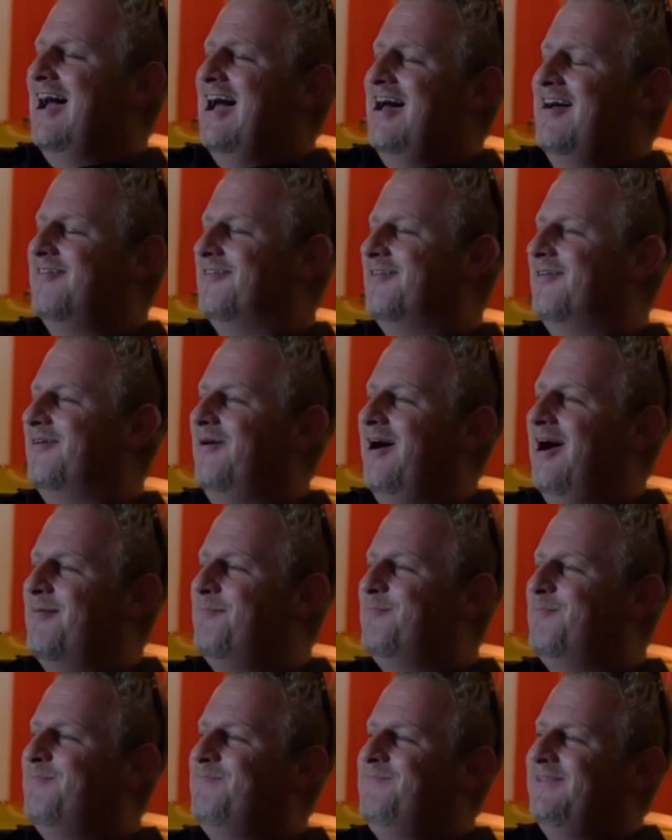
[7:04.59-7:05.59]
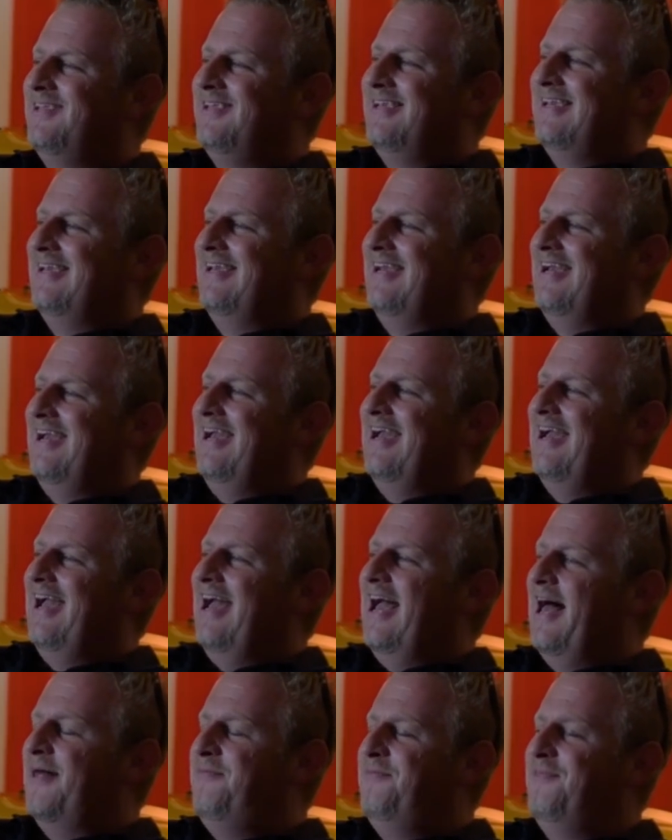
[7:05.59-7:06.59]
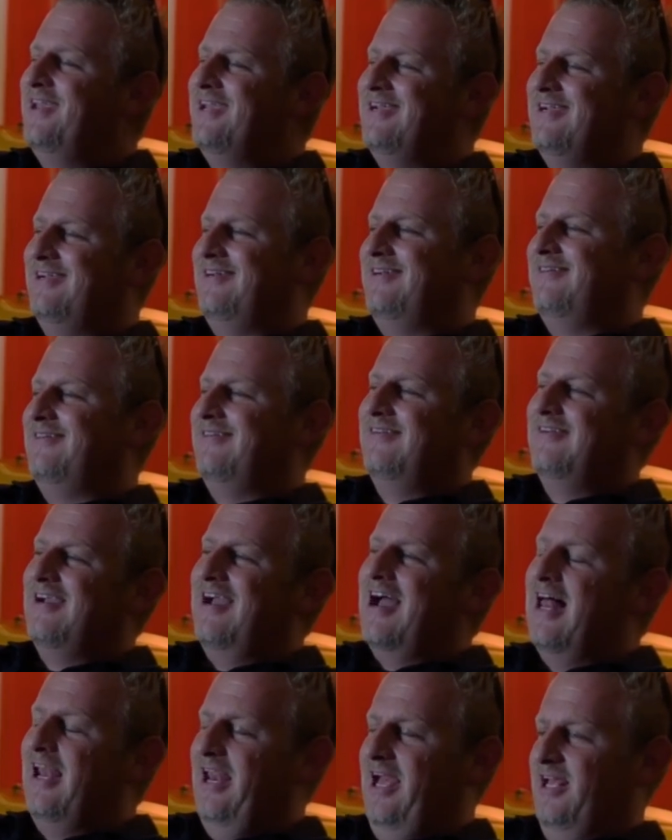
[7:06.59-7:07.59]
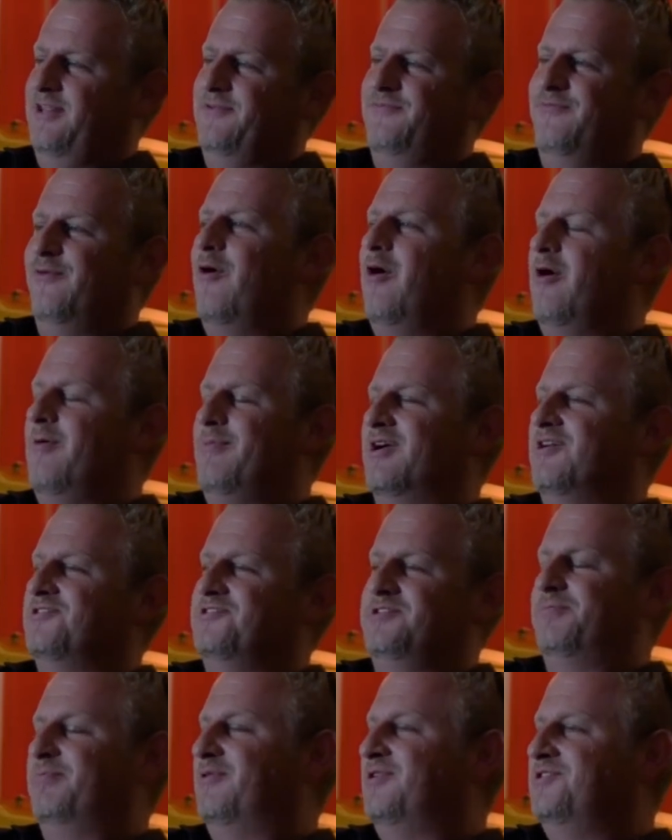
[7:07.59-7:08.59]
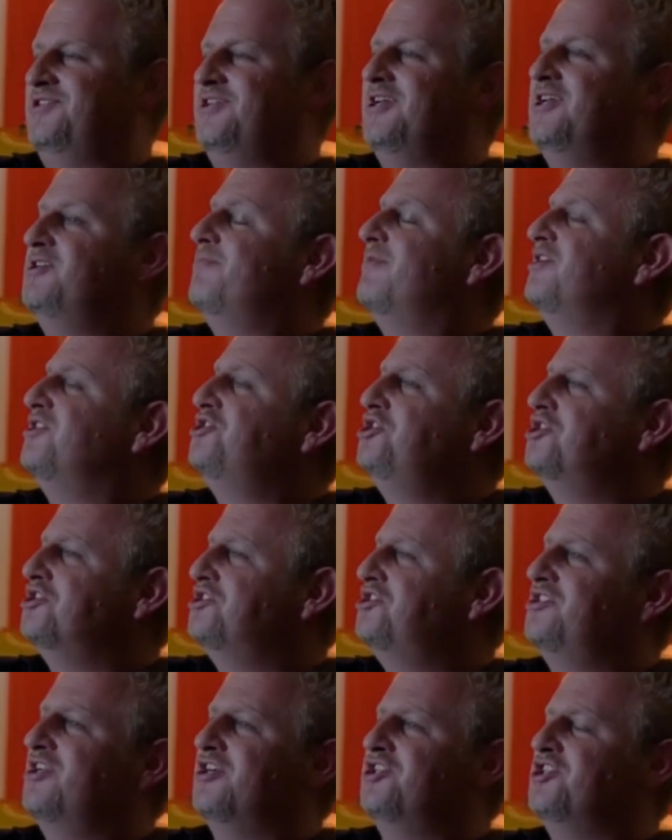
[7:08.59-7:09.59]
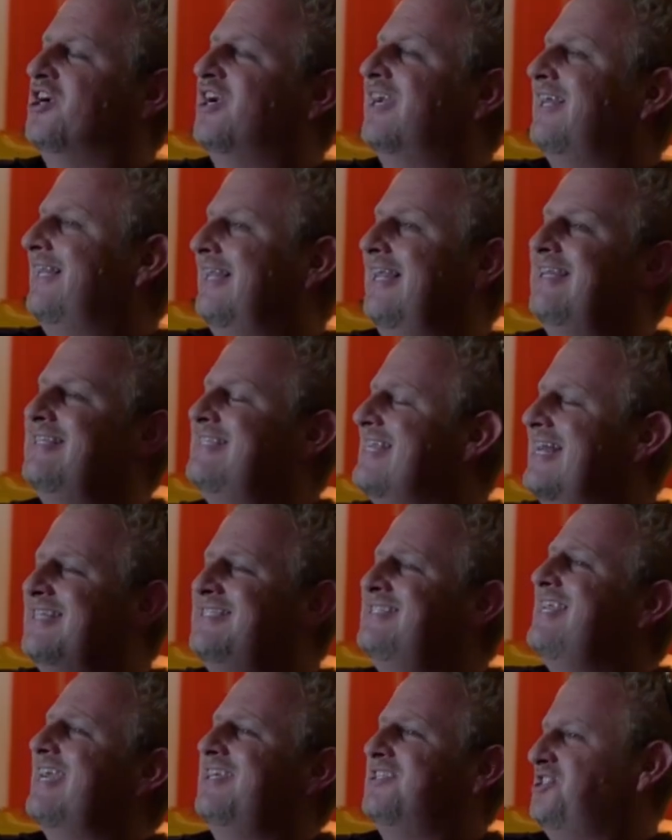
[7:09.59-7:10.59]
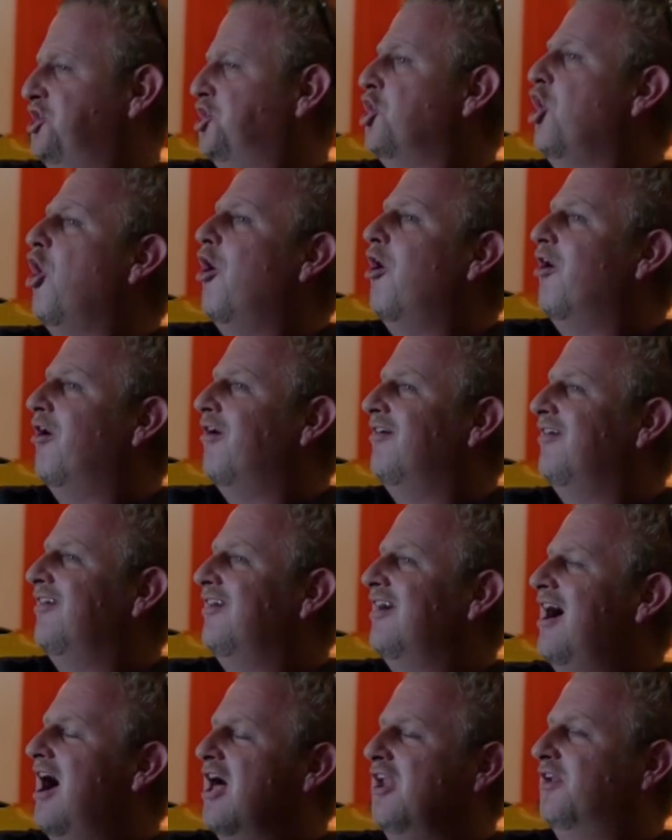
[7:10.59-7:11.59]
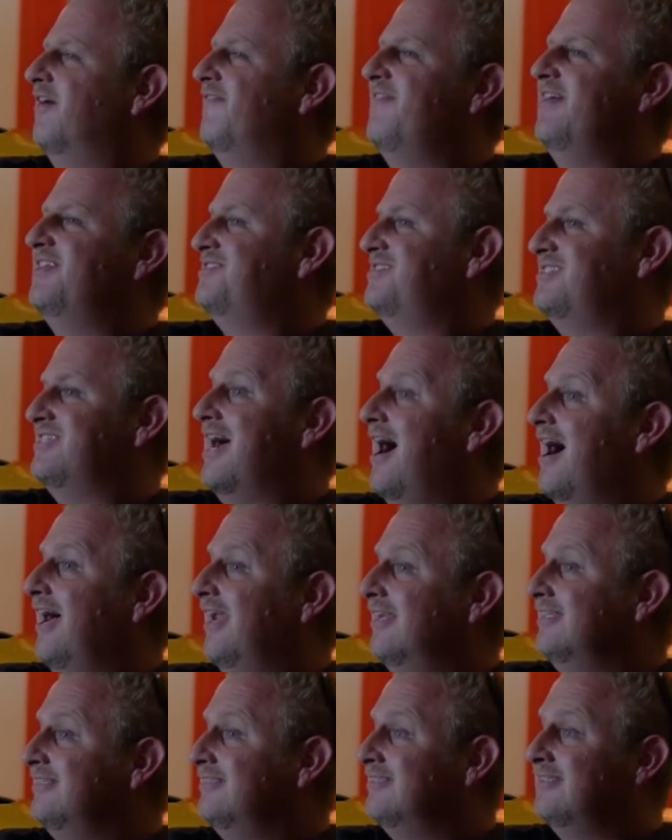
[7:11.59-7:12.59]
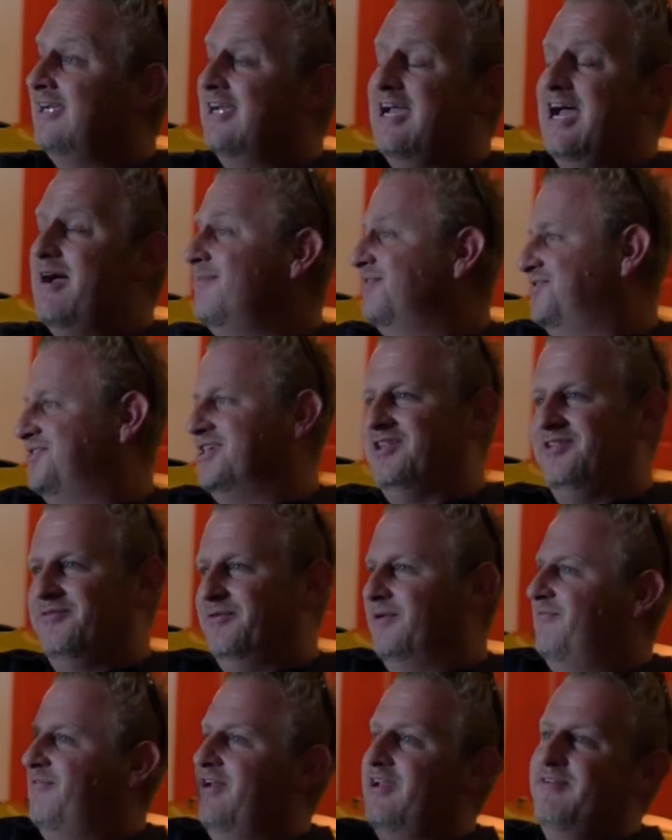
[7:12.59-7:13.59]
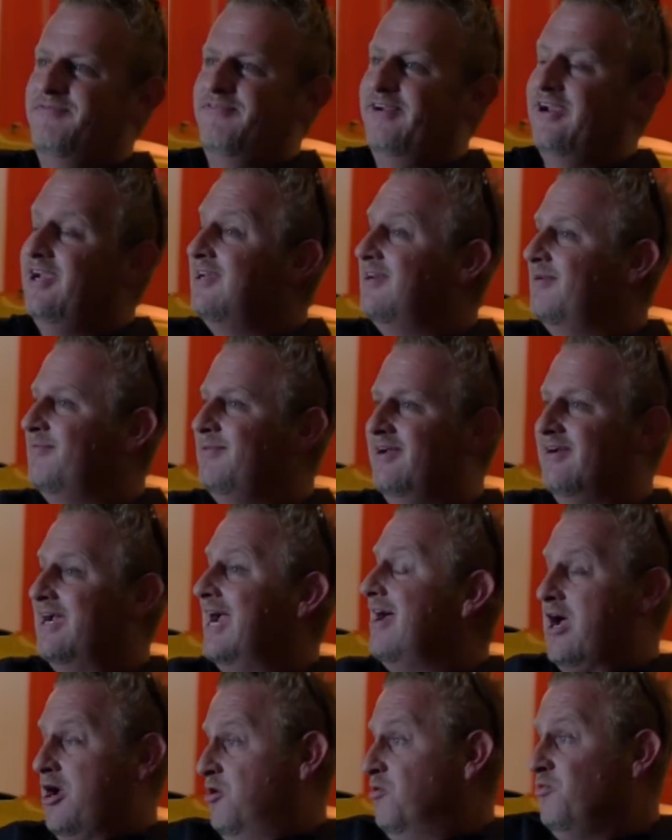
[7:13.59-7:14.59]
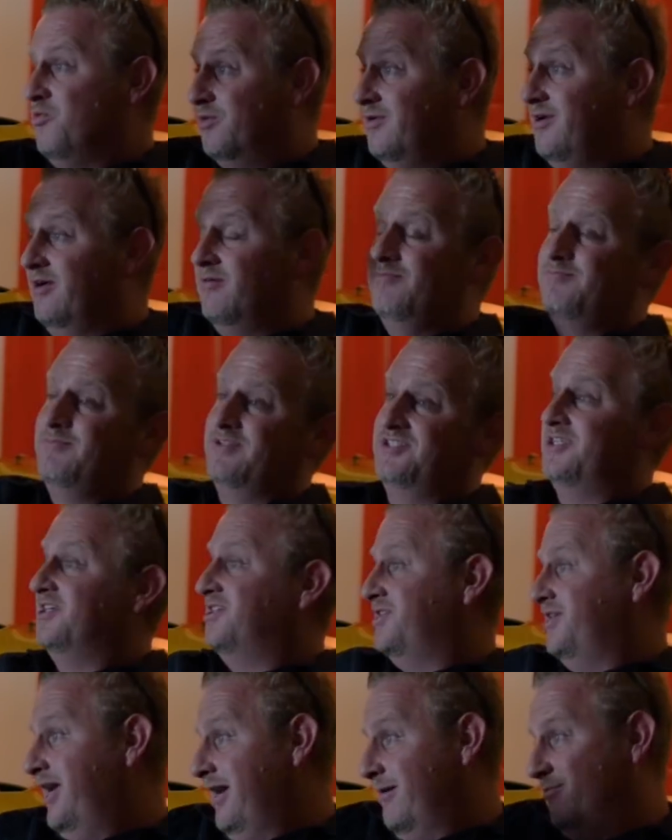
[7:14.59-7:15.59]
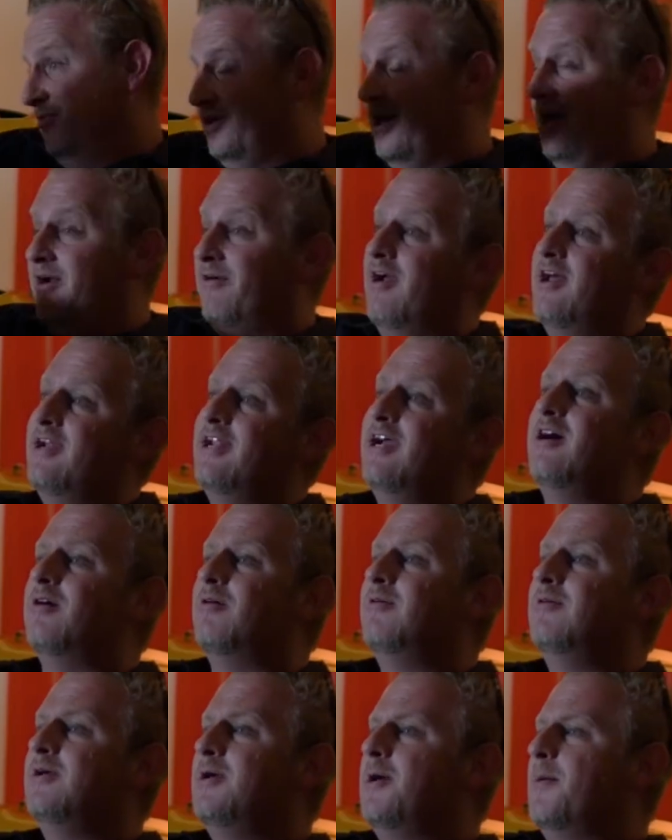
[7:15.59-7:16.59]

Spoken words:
I don't know. I think I like the Ferrari because of the prestige, but it's just such a sexy car. I love that styling. I'm a C3 Vet fan. I mean, I own one. I own a 68. I'm looking at it right now.